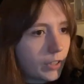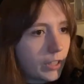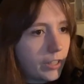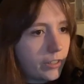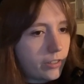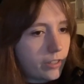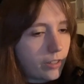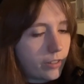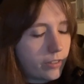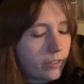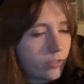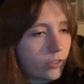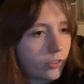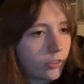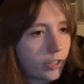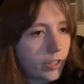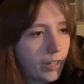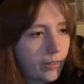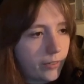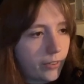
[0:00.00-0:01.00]
This is just
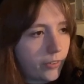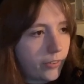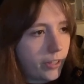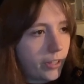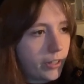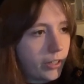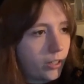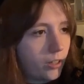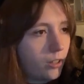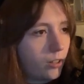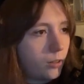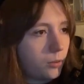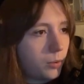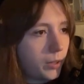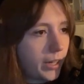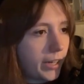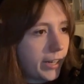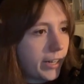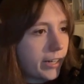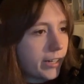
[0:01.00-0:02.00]
going to have to stay the
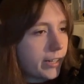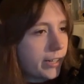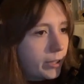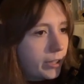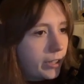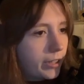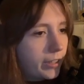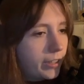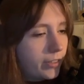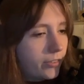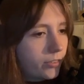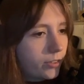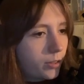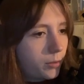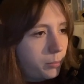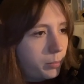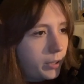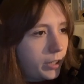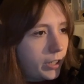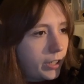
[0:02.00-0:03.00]
hallway, but then this
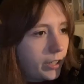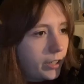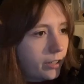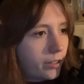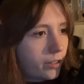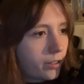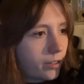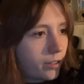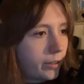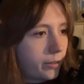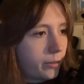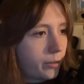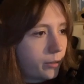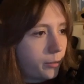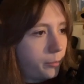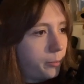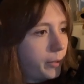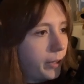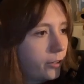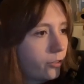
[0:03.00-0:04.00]
could be, I don't know, a
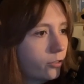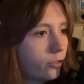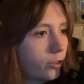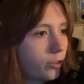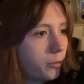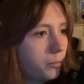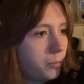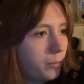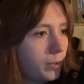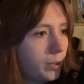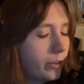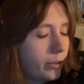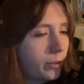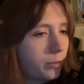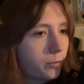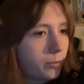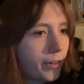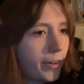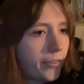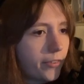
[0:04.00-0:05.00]
bedroom. Now the
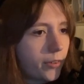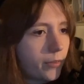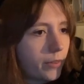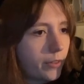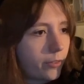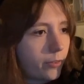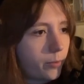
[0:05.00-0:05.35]
rest of the